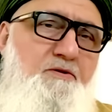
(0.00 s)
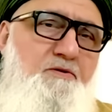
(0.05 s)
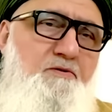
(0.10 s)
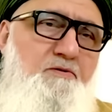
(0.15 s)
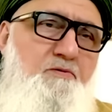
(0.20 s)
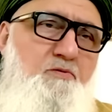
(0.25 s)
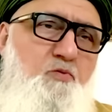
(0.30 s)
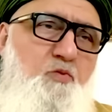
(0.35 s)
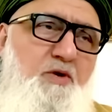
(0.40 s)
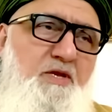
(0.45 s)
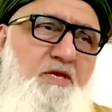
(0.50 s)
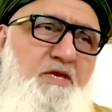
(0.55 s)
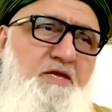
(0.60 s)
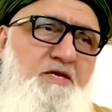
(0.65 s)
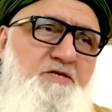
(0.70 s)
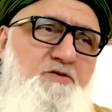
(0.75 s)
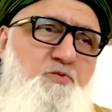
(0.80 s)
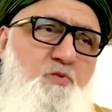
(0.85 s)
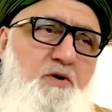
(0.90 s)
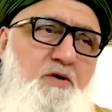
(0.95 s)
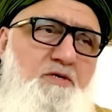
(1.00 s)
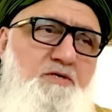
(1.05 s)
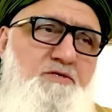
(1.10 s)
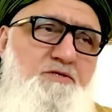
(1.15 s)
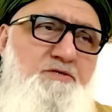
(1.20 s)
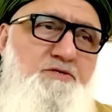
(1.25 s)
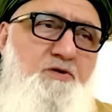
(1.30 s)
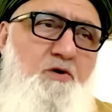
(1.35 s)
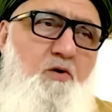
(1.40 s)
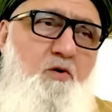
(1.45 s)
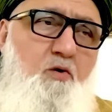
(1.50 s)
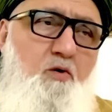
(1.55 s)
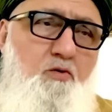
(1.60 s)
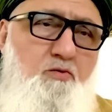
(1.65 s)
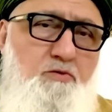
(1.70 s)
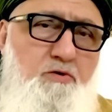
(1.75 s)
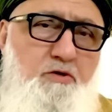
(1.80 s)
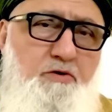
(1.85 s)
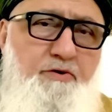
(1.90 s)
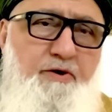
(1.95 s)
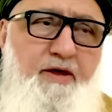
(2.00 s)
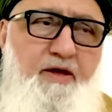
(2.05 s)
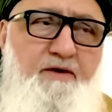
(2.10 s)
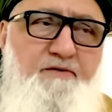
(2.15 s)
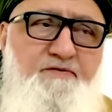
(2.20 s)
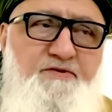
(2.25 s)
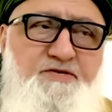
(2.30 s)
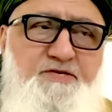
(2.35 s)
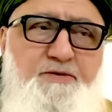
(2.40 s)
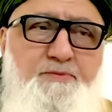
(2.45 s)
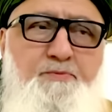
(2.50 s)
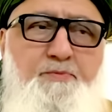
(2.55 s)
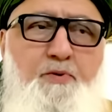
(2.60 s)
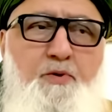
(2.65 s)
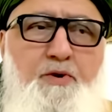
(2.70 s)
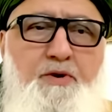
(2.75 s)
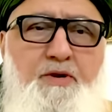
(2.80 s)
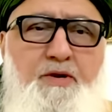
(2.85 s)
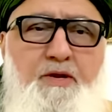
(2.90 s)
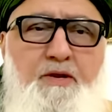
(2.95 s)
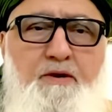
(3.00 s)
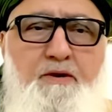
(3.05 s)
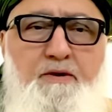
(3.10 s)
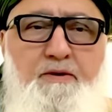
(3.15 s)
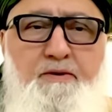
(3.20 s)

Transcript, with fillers: to witness one's own grave is important